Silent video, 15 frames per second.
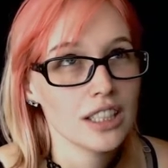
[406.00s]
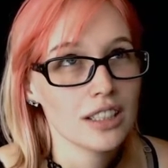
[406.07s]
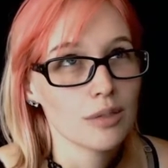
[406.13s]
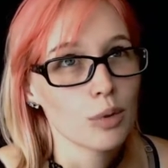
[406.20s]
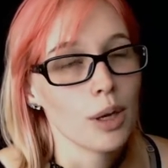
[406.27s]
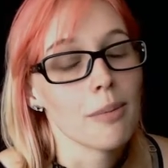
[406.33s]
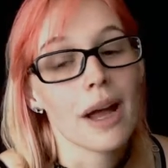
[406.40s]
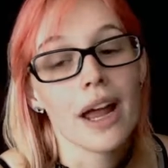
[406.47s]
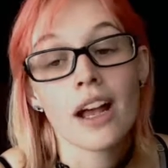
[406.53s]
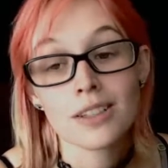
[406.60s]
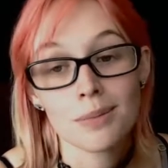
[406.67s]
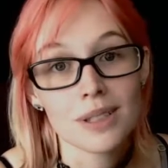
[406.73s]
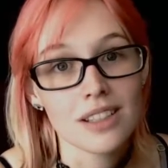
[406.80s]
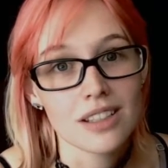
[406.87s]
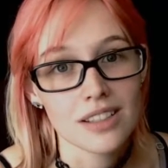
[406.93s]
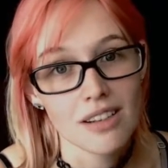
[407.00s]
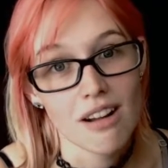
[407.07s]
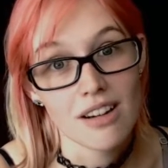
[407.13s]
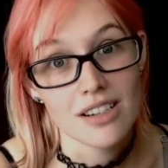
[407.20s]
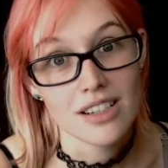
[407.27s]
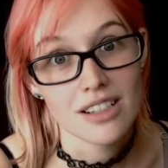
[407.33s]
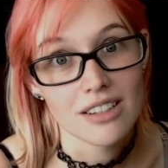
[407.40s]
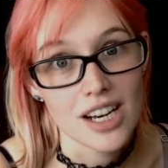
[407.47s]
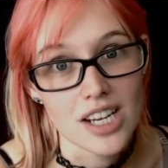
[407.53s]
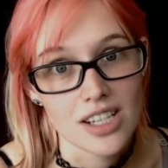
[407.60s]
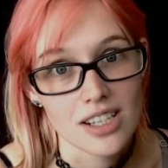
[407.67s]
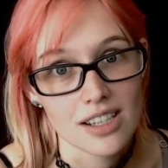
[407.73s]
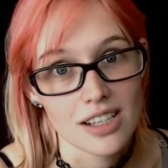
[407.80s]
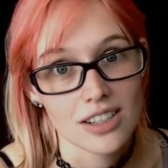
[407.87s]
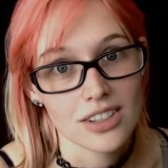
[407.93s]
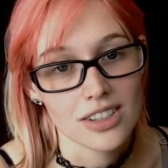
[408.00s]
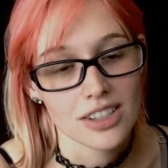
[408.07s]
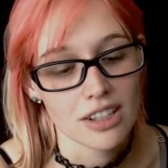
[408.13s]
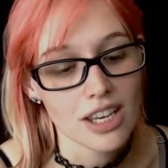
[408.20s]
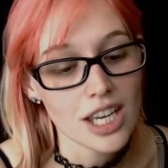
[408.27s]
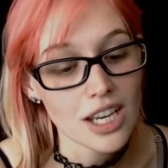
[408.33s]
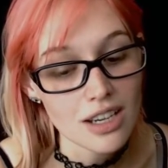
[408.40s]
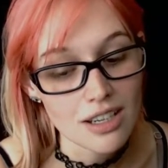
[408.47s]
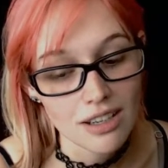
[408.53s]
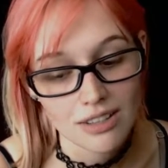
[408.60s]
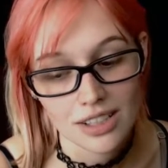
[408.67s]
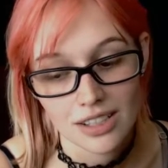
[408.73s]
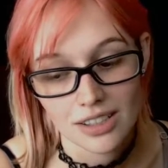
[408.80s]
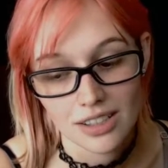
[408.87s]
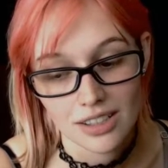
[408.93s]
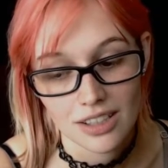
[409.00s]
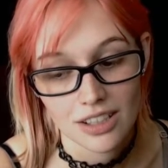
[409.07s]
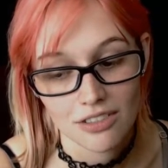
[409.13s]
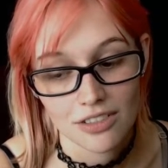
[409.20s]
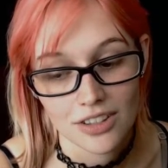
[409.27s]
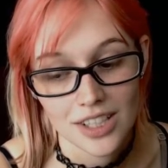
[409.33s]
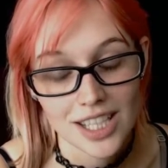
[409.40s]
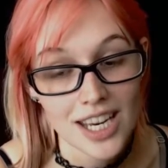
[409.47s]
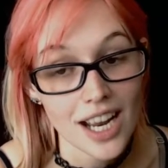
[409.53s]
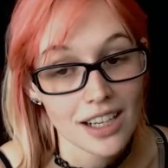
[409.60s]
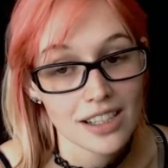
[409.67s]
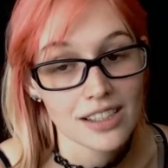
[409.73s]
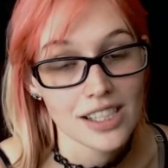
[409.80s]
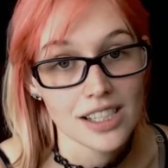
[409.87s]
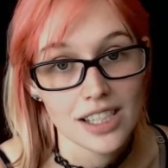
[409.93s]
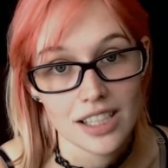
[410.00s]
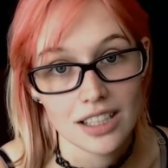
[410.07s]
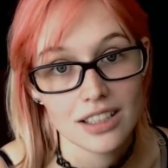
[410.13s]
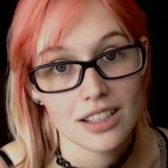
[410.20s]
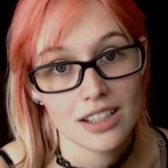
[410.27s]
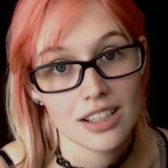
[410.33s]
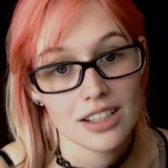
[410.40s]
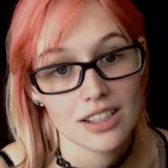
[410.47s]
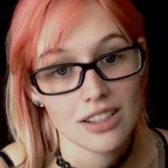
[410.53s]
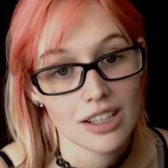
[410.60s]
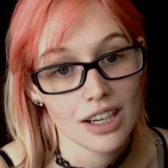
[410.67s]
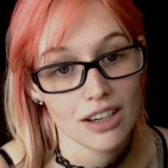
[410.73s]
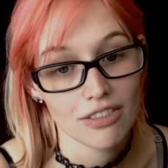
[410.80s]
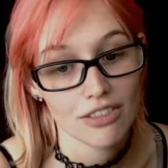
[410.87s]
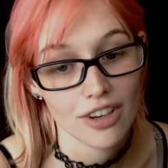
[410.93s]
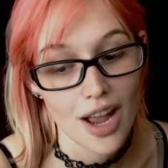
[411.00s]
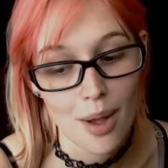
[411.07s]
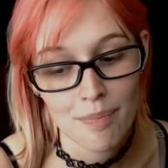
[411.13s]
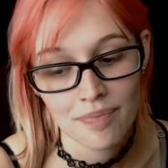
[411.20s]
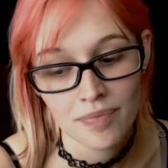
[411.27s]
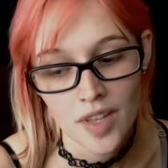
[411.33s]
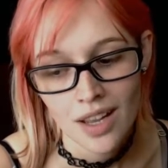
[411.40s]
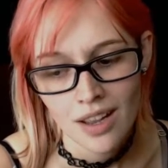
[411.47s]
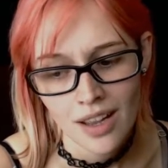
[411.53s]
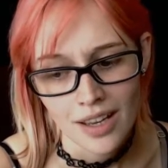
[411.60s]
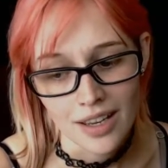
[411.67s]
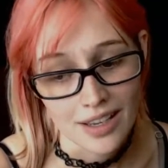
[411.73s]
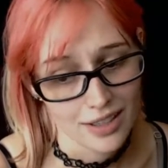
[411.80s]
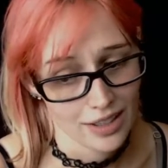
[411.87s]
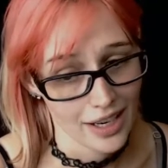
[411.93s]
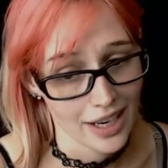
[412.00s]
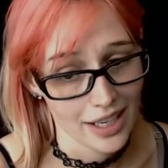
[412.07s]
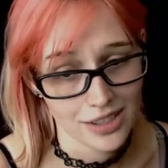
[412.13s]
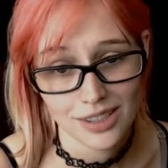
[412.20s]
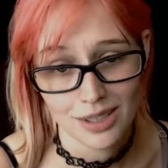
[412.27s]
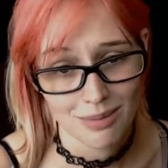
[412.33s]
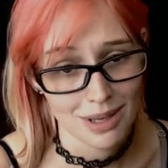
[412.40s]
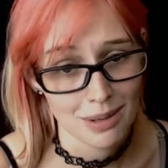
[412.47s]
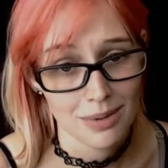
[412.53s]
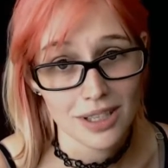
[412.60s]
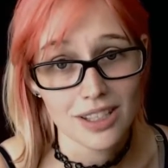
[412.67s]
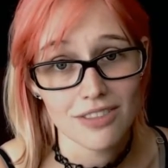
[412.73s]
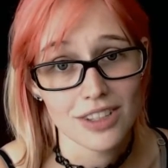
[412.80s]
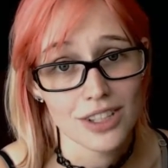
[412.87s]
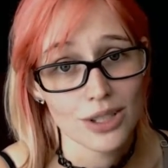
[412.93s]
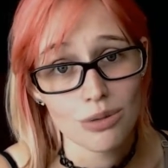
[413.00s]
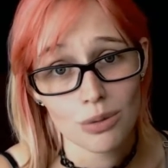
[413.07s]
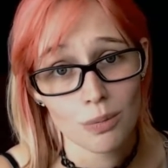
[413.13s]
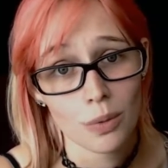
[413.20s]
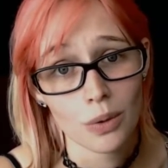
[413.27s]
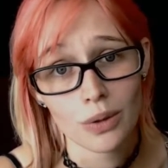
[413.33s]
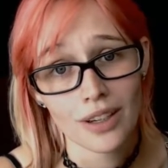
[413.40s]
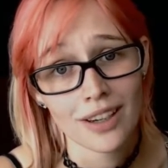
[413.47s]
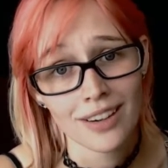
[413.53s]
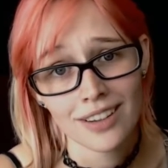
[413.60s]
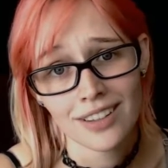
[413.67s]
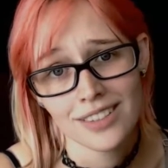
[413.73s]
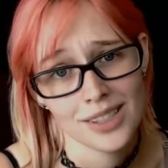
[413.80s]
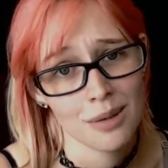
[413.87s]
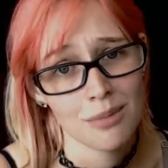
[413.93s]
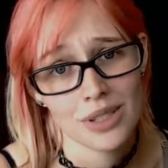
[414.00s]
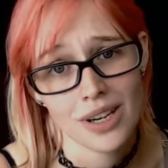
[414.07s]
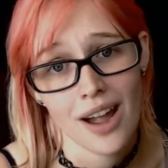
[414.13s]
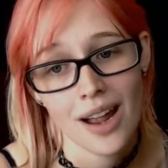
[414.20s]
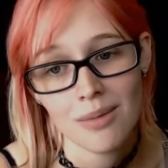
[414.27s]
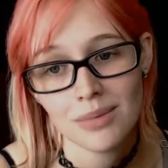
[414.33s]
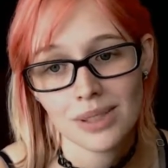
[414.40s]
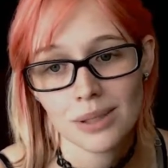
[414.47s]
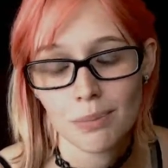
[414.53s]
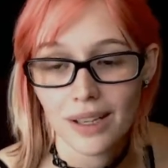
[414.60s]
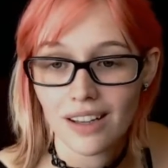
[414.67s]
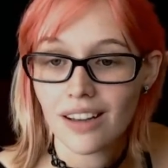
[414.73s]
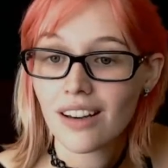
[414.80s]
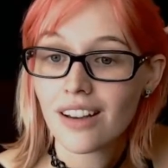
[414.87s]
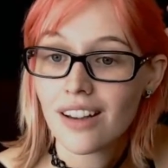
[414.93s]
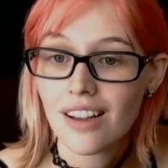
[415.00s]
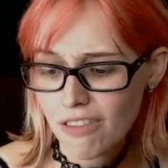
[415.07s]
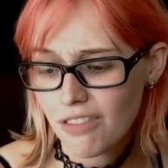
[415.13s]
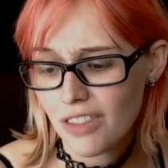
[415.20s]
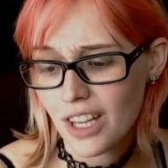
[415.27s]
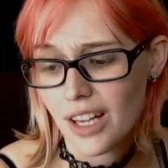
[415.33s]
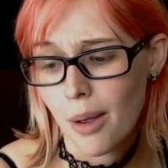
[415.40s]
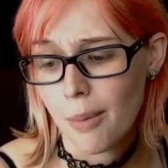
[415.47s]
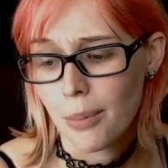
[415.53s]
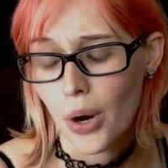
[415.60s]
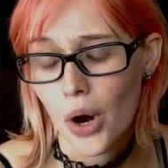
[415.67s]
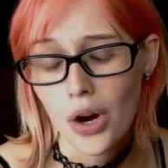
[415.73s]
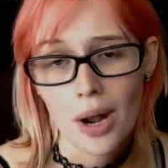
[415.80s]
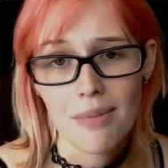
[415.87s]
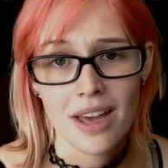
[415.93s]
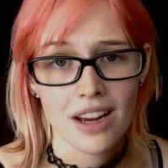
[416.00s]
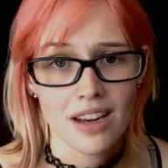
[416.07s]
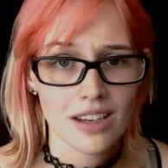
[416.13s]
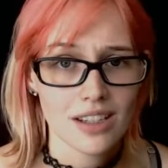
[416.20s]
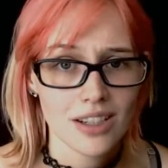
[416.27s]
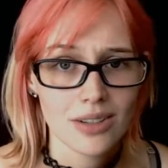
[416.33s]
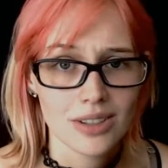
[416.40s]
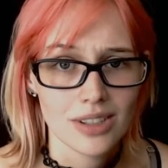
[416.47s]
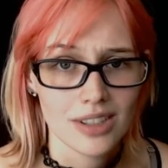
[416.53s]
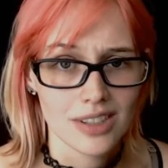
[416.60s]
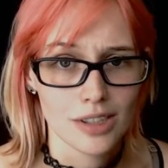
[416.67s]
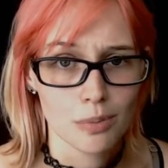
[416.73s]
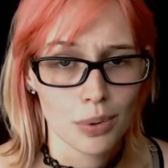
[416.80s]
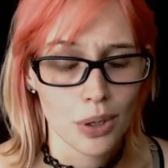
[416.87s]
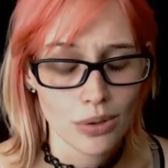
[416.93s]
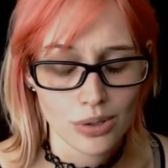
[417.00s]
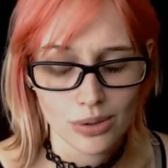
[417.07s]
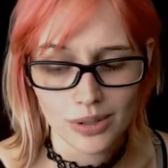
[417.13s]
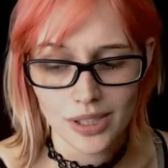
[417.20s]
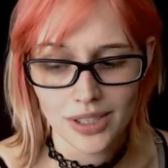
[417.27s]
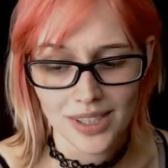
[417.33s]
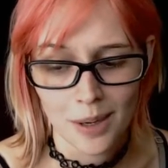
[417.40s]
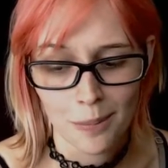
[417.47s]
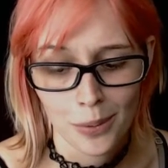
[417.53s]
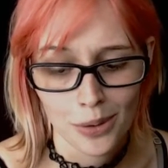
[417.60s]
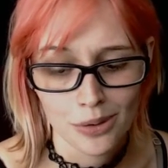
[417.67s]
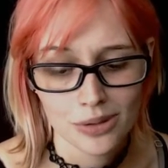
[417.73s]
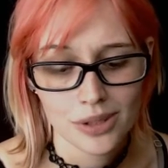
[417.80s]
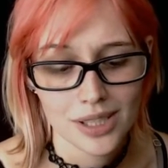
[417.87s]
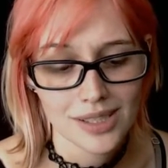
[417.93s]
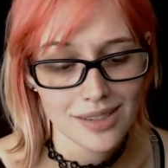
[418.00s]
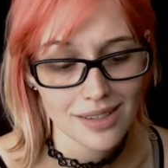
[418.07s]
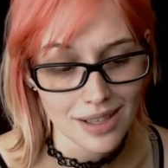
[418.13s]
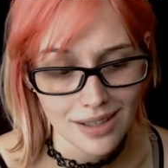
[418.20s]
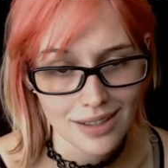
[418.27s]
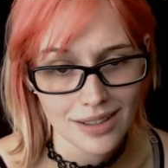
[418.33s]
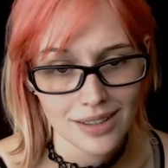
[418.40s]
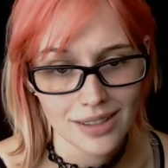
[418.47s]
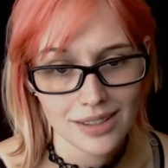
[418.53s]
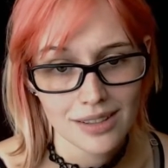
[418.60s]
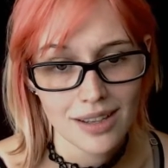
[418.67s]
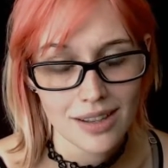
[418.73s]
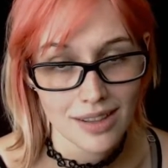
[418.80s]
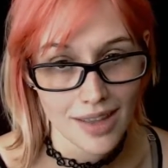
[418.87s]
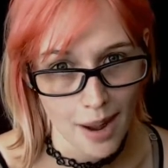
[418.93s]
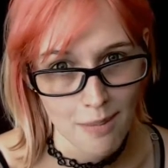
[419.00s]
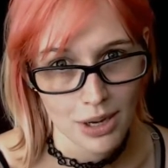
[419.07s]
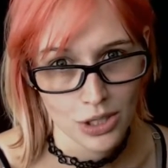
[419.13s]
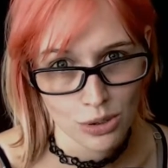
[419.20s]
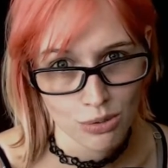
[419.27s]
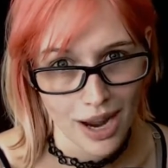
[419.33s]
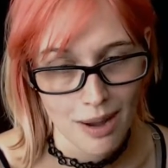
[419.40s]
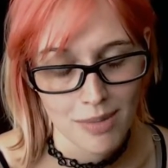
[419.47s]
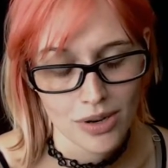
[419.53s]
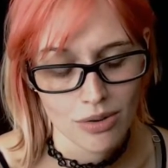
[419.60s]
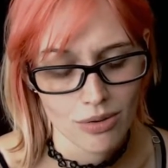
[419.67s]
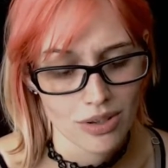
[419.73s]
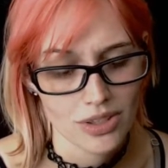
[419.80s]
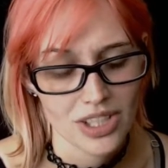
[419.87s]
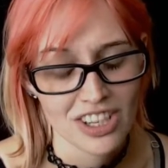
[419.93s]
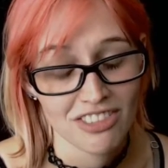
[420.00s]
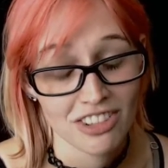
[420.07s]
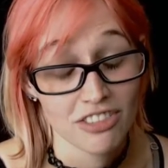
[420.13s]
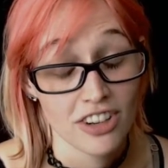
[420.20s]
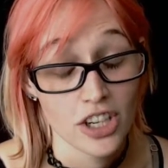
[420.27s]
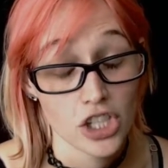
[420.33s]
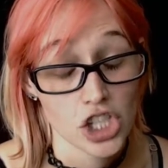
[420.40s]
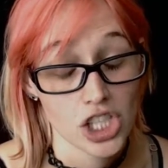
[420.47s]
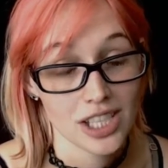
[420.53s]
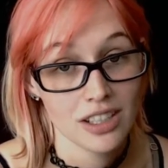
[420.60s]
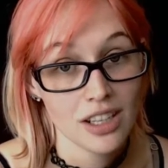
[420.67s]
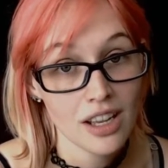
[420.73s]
Well, my husband is an audio engineer, so he notices a difference. He actually needs 32 gig of RAM. He could actually maybe even use more sometimes, but the program that he uses is Pro Tools, and Pro Tools needs that much RAM in order to even function.